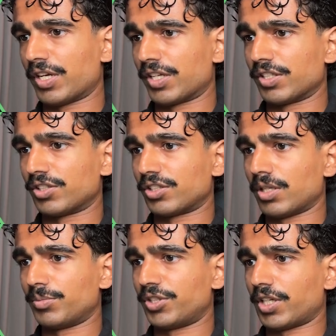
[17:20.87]
and
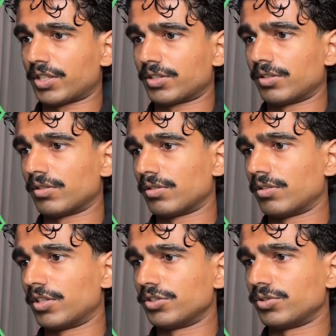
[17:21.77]
subject
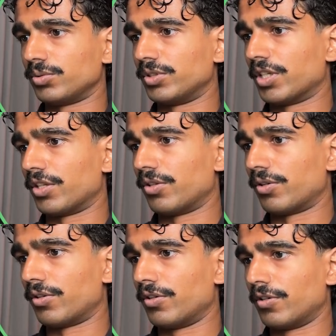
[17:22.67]
lines
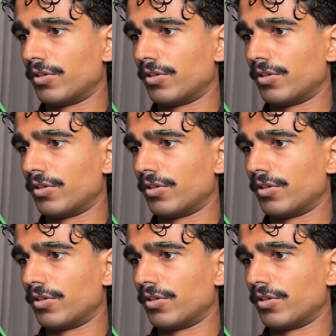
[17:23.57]
together